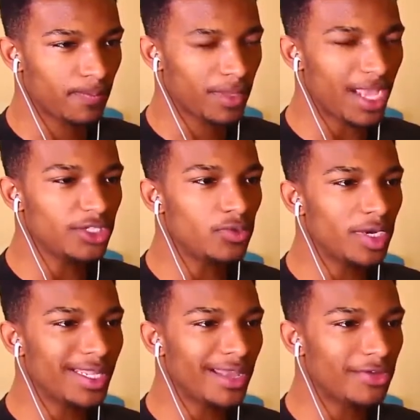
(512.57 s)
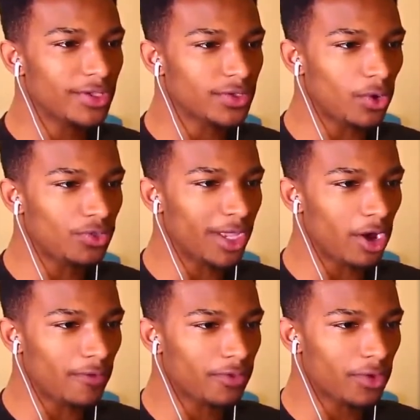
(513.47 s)
I do want to level this whole thing
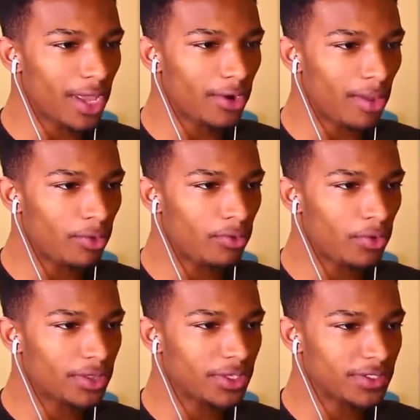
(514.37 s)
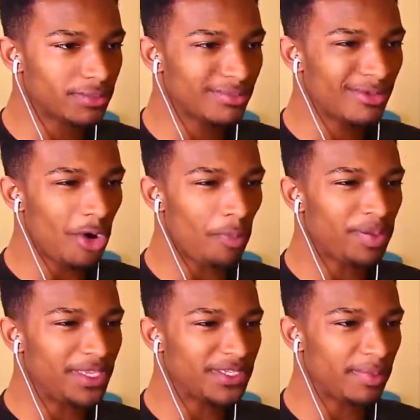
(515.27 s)
off though. I don't I won't want this whole
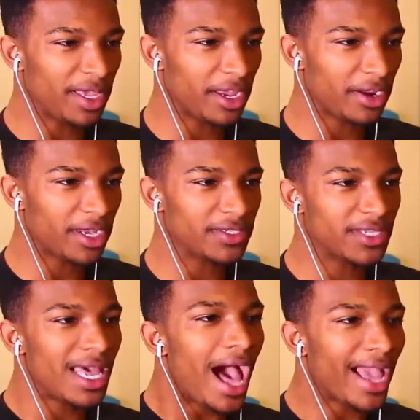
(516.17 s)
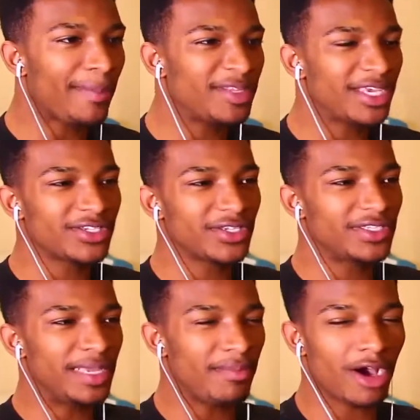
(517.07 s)
piece to be here because I could potentially
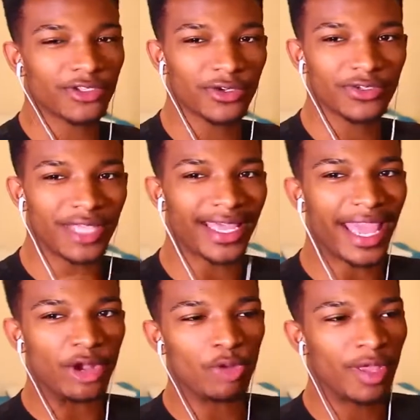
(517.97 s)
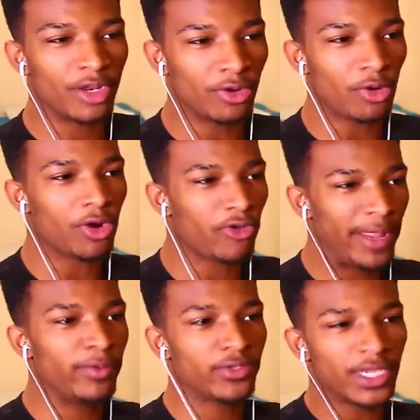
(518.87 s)
see monsters like Endermen or
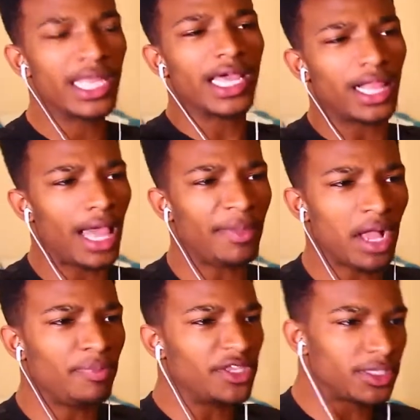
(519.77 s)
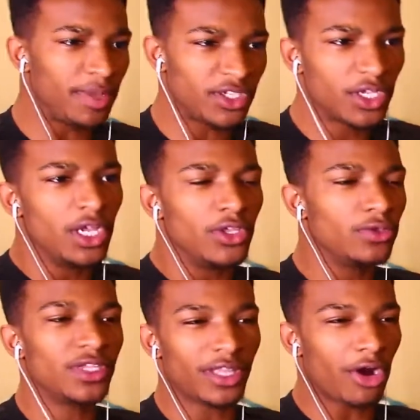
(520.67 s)
Creepers climbing up this bitch
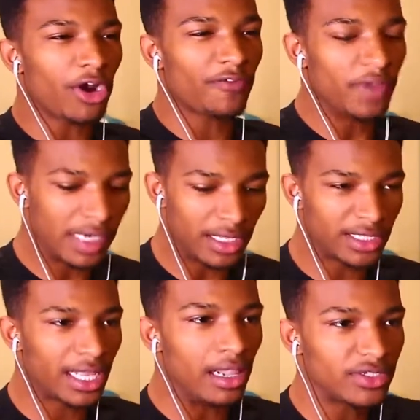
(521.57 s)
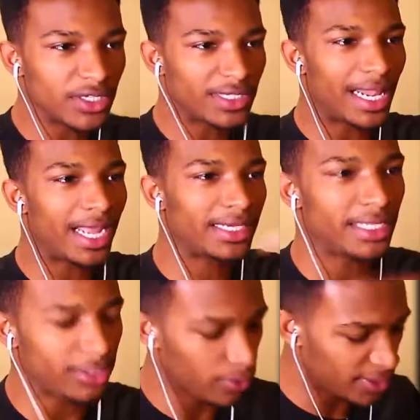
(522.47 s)
using their artificial intelligence and
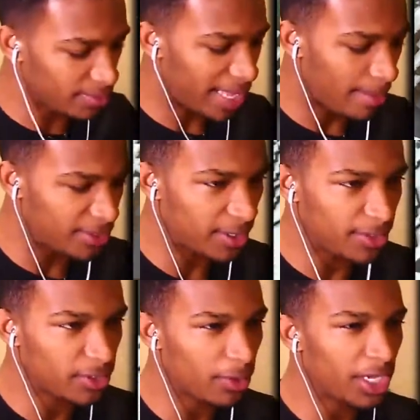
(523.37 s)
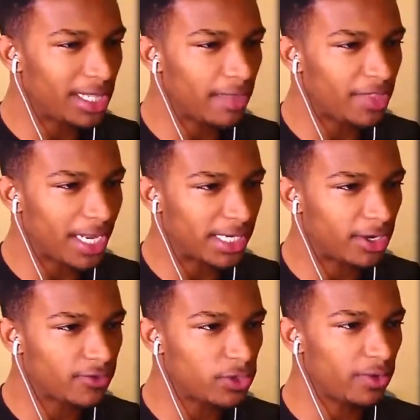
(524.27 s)
actually doing some damage to me. So we're gonna level that shit
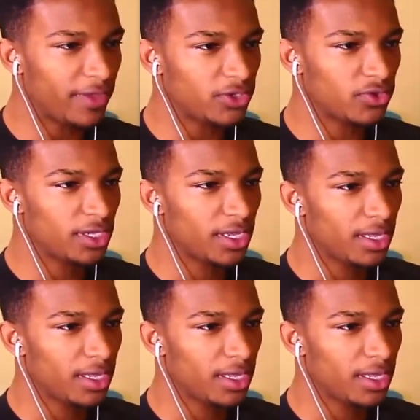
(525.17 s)
off too eventually.